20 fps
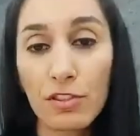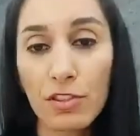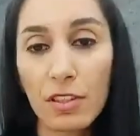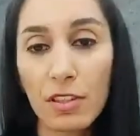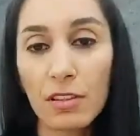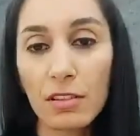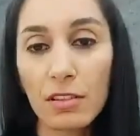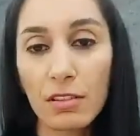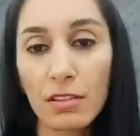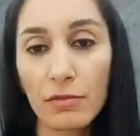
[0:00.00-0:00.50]

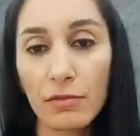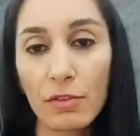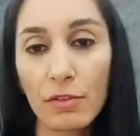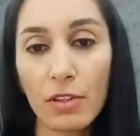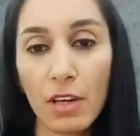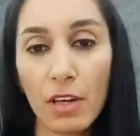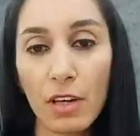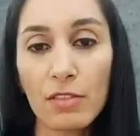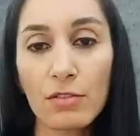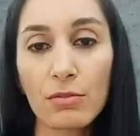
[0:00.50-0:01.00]

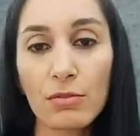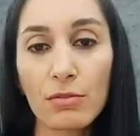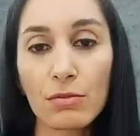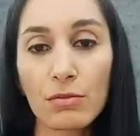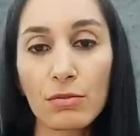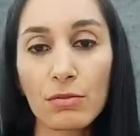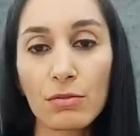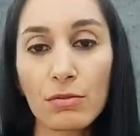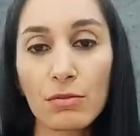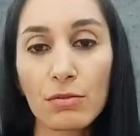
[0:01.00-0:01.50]
sufficient
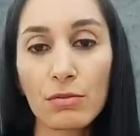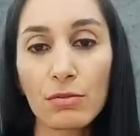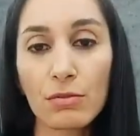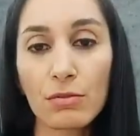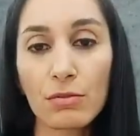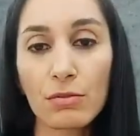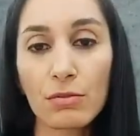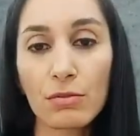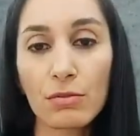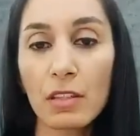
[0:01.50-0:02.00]
for us
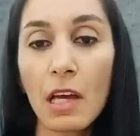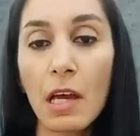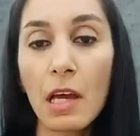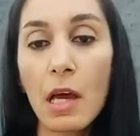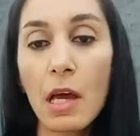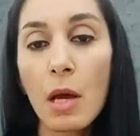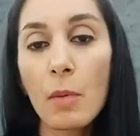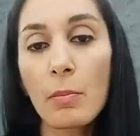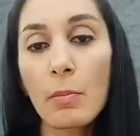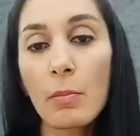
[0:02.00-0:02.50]
to do the
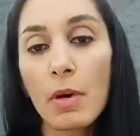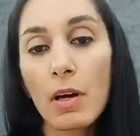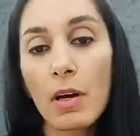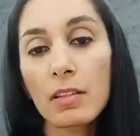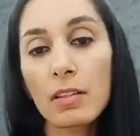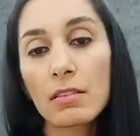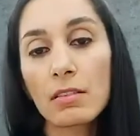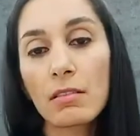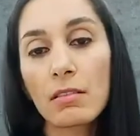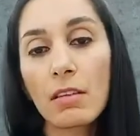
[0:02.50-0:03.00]
whole
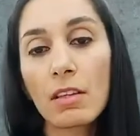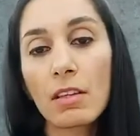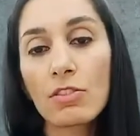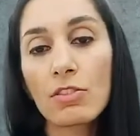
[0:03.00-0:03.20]
management.